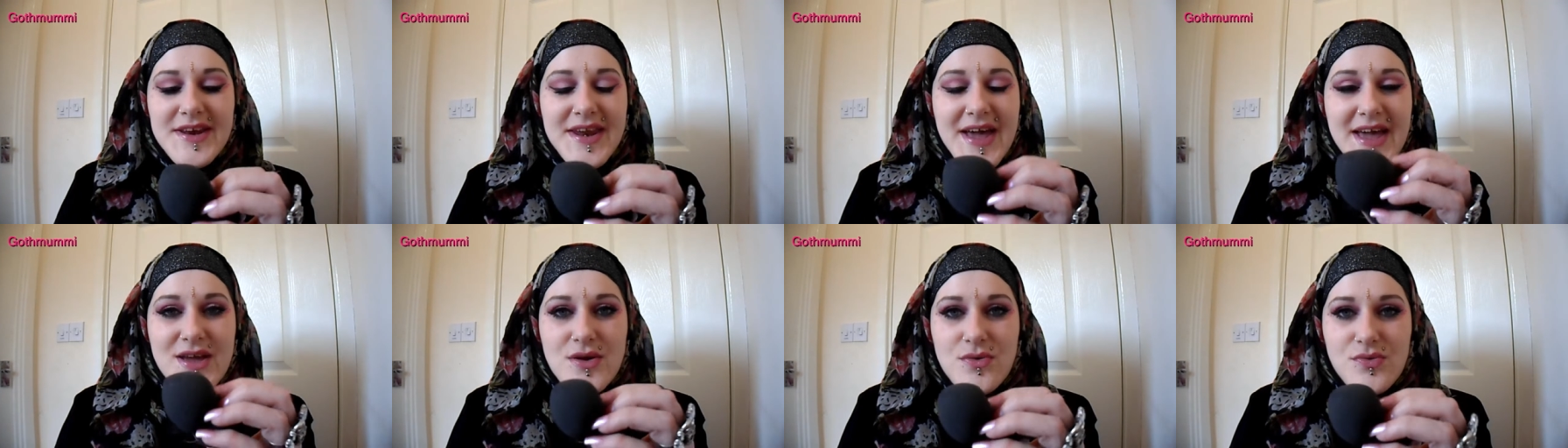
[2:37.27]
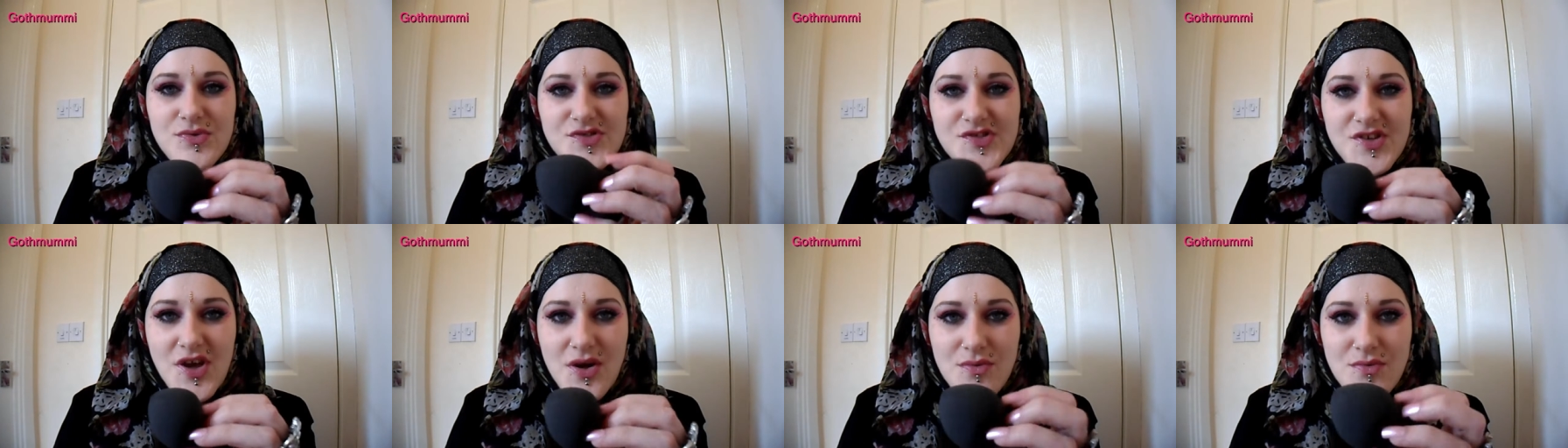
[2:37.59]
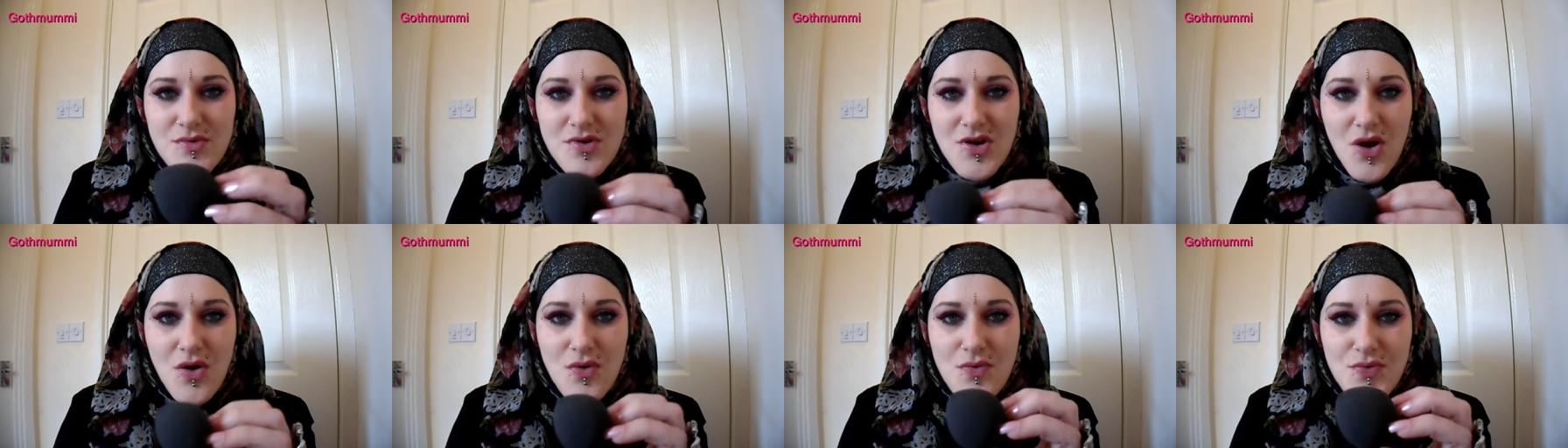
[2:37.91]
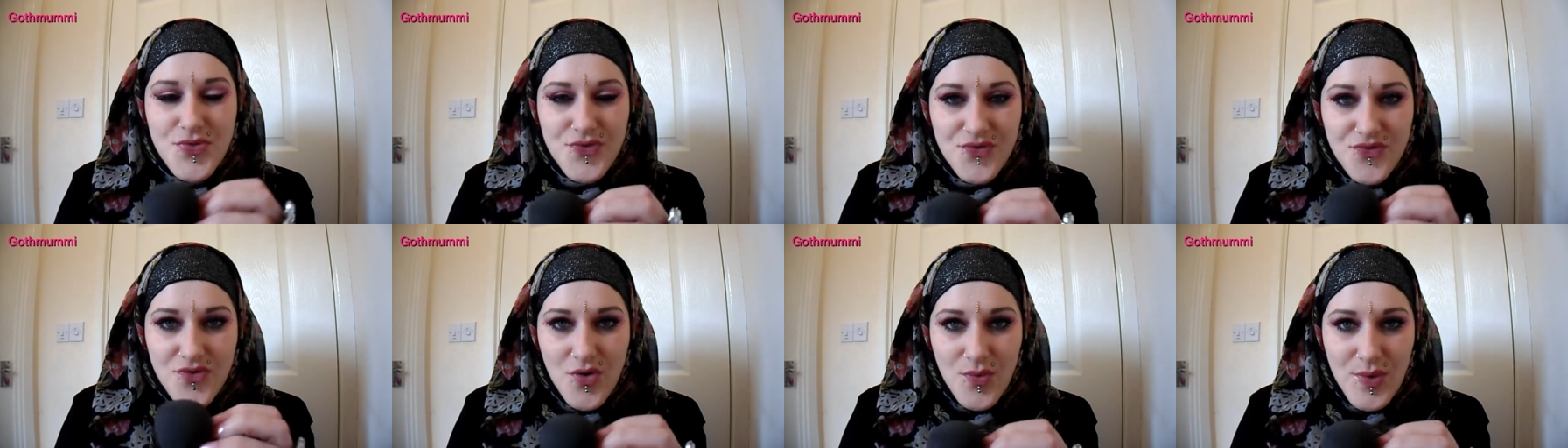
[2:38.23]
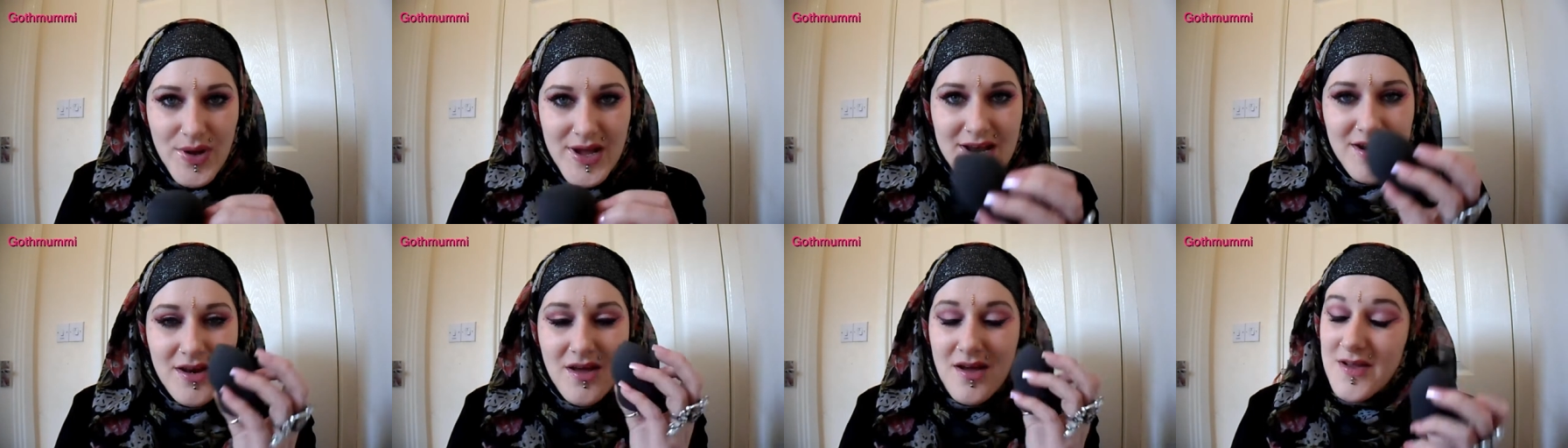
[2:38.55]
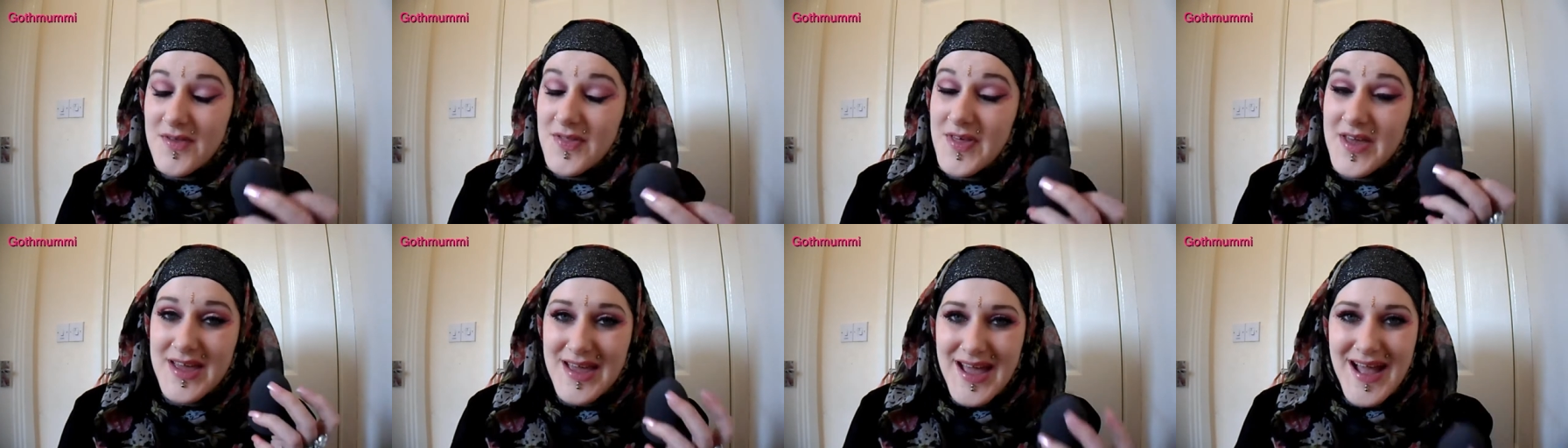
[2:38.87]
your nails don't go through it
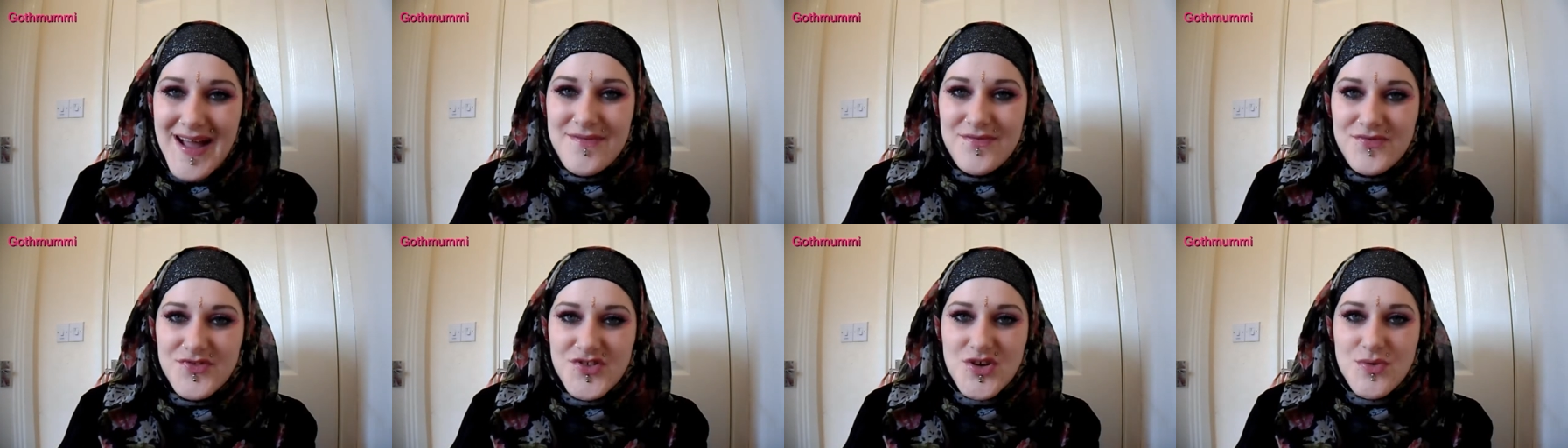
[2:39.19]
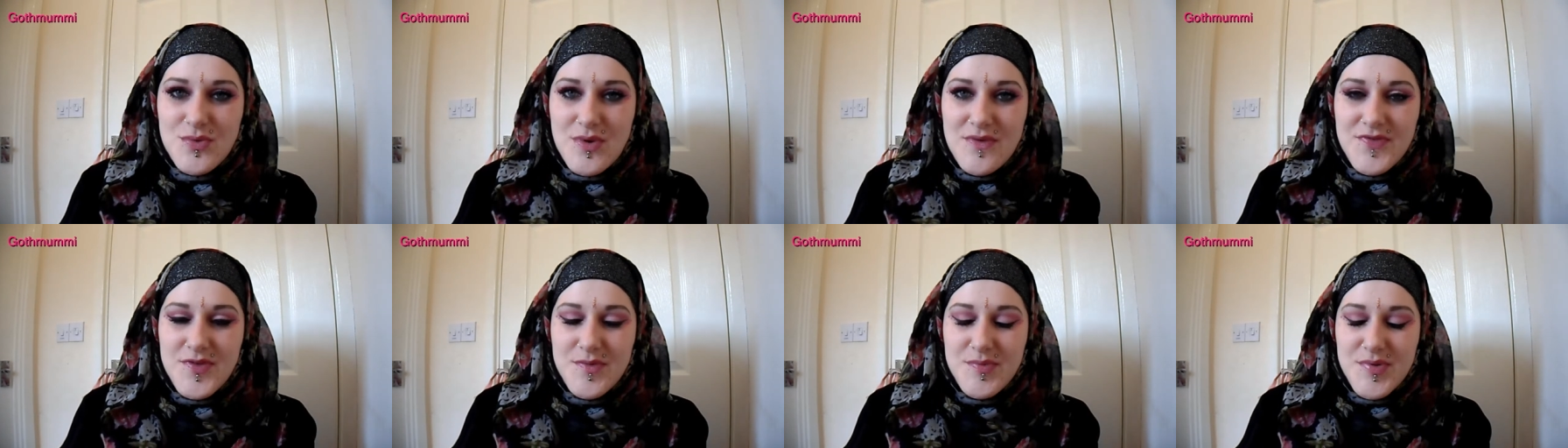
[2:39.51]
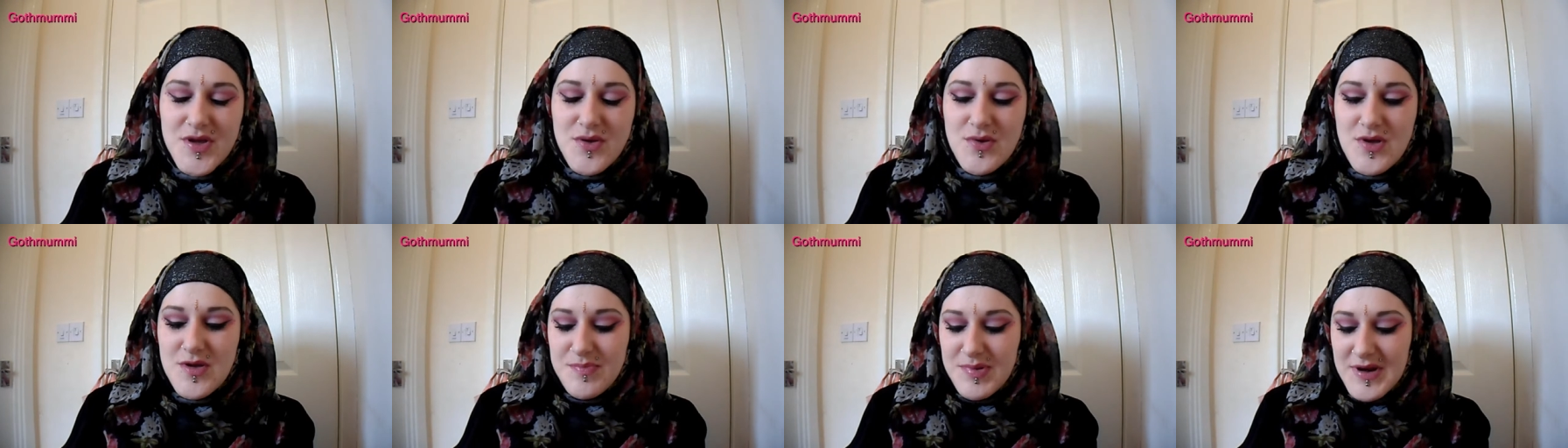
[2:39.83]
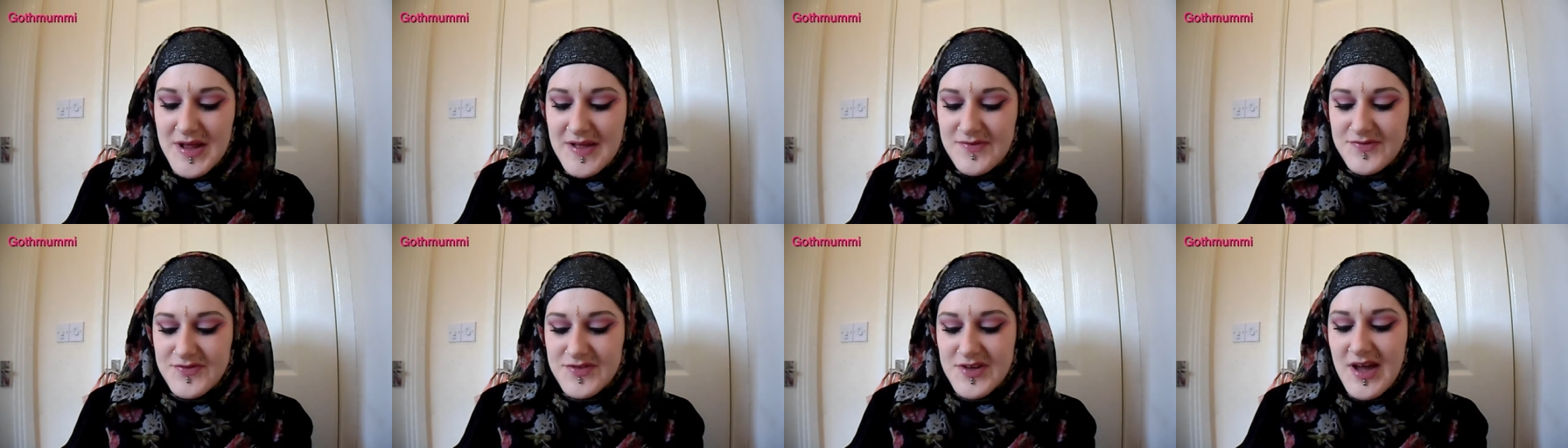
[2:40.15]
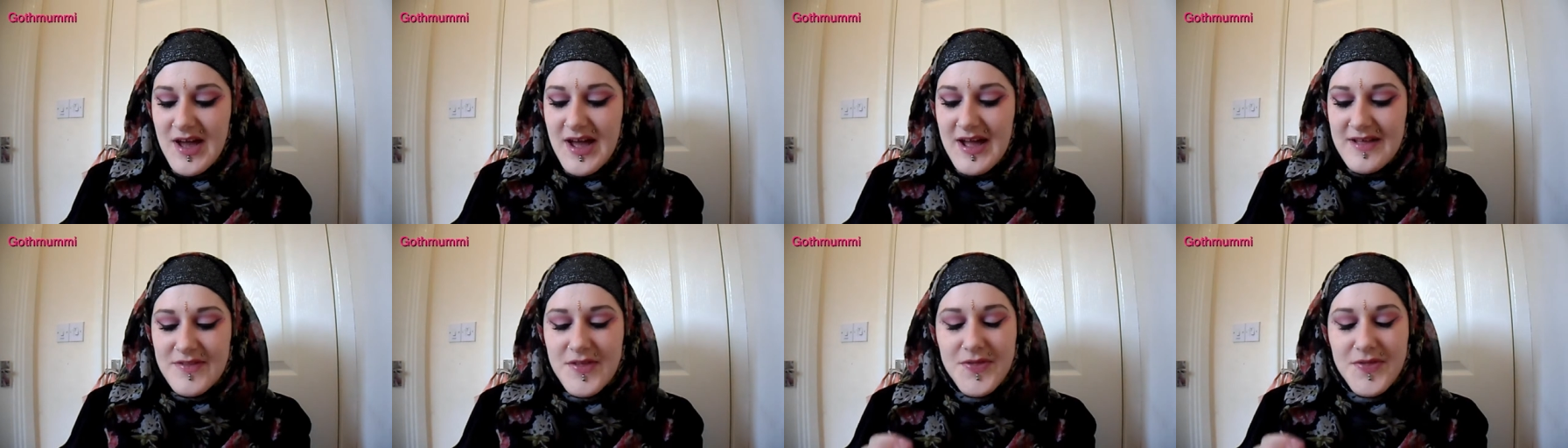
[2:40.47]
like they can do with the beauty blender.